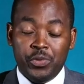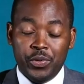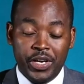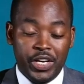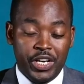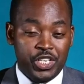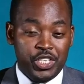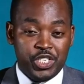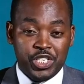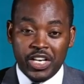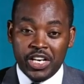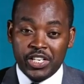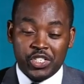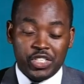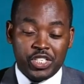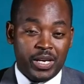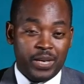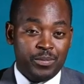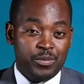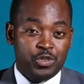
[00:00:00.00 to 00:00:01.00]
We
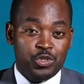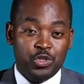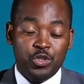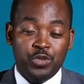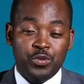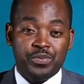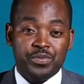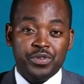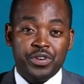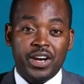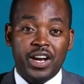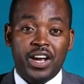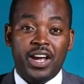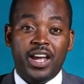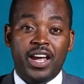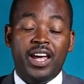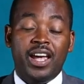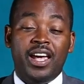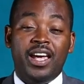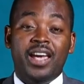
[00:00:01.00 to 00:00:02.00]
just came to
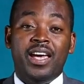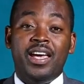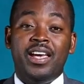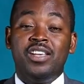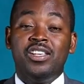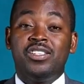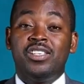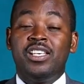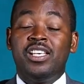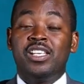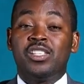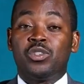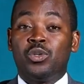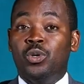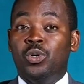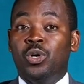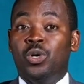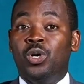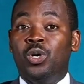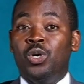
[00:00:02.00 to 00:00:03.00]
praise his
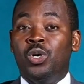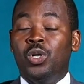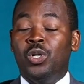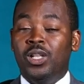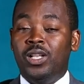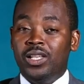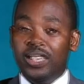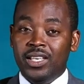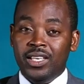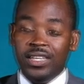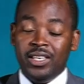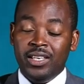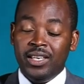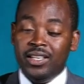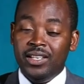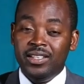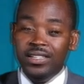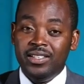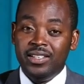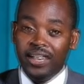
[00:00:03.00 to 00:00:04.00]

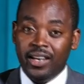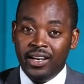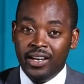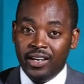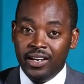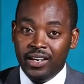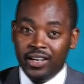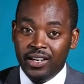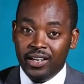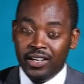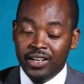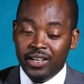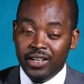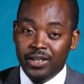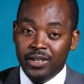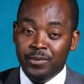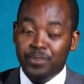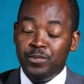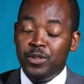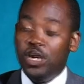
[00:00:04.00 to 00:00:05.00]
holy
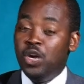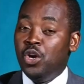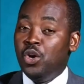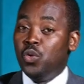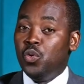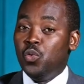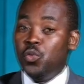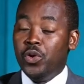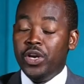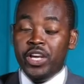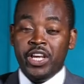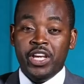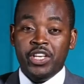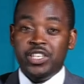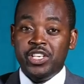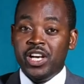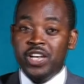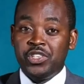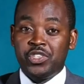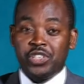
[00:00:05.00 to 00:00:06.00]
name. We
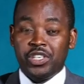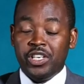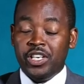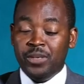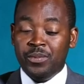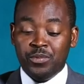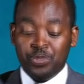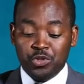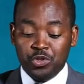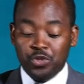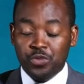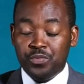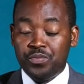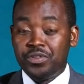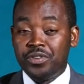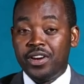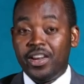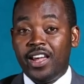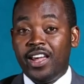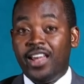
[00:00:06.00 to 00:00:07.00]
just came to
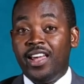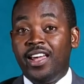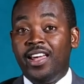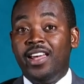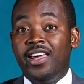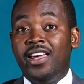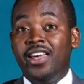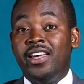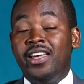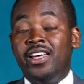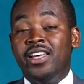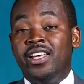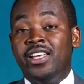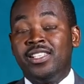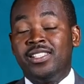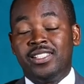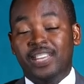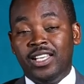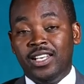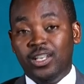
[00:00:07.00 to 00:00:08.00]

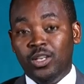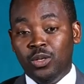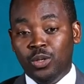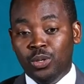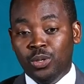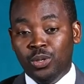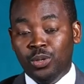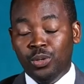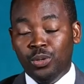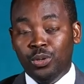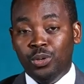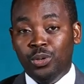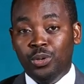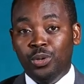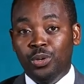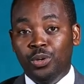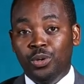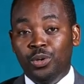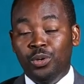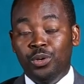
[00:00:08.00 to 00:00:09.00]
praise the
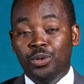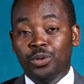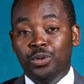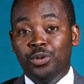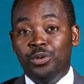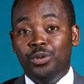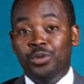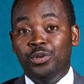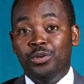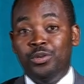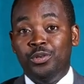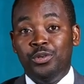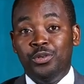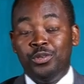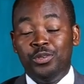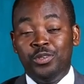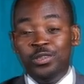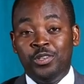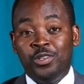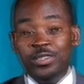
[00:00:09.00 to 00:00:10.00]

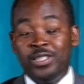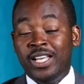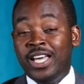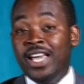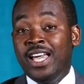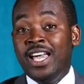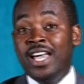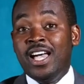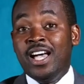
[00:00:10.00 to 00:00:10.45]
Lord.